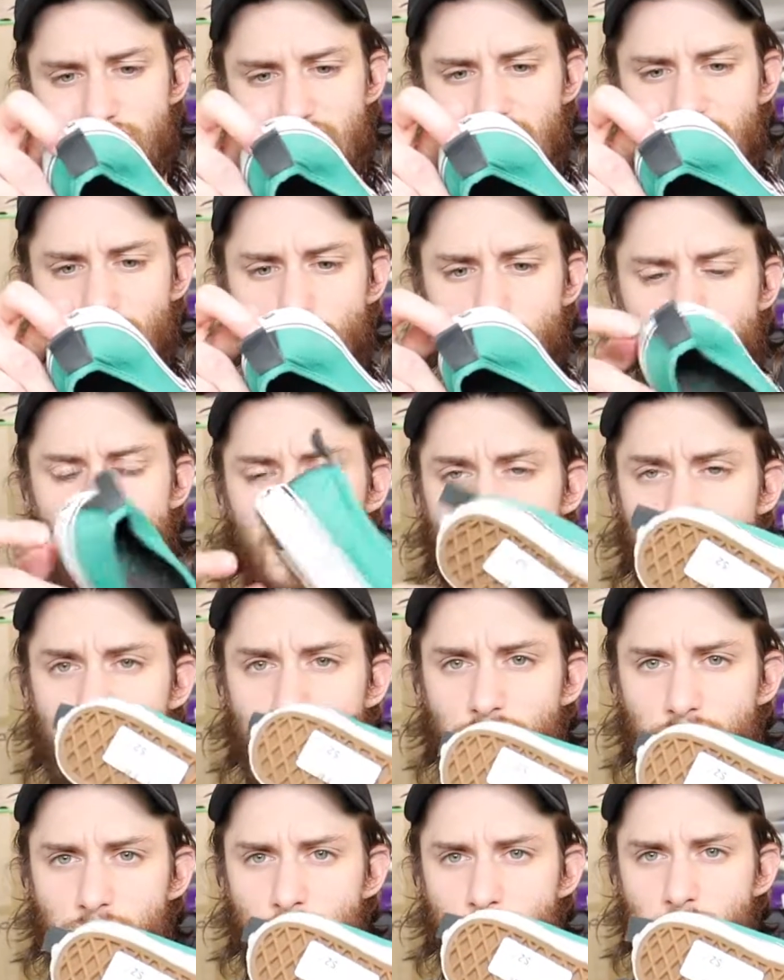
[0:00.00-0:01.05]
These were only
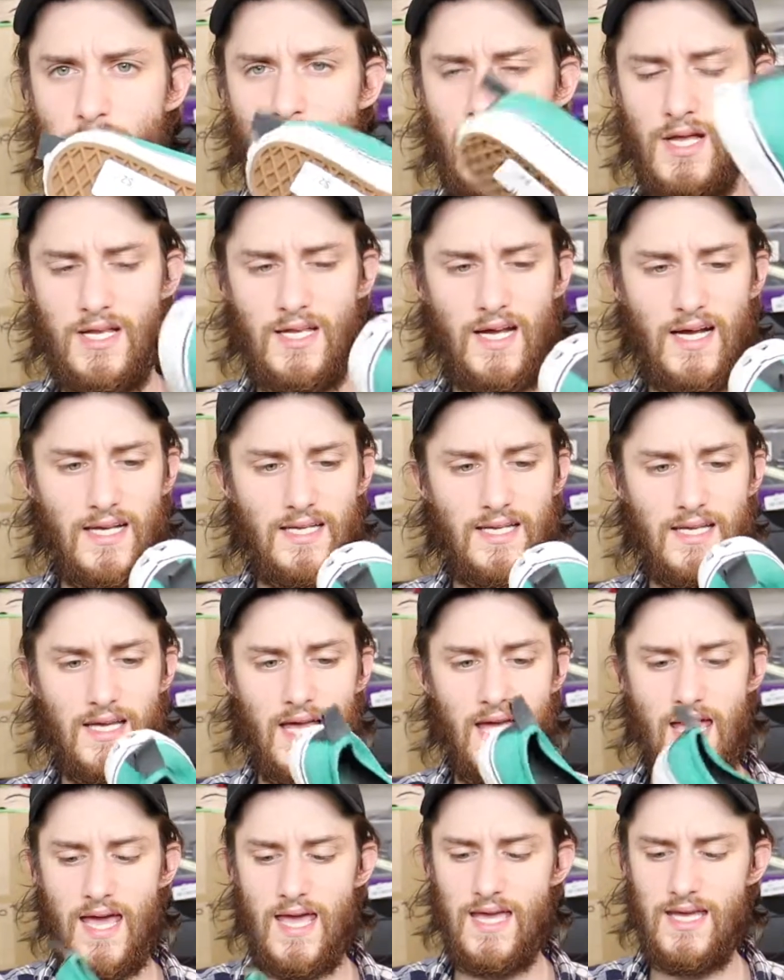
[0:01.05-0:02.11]

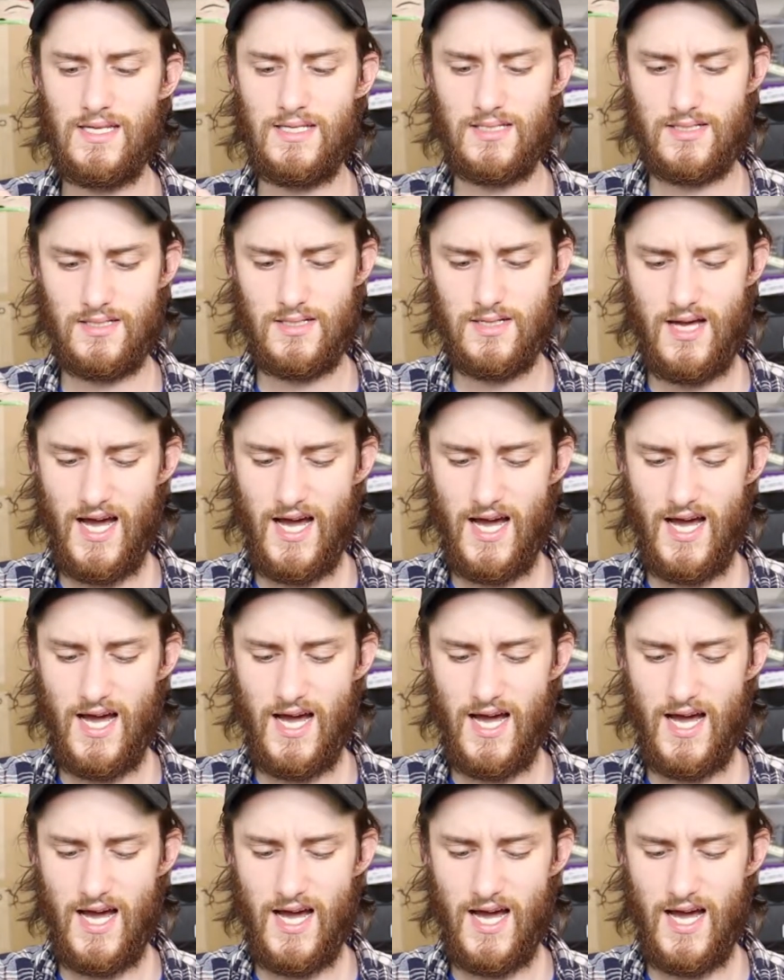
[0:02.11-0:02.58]
$2.98.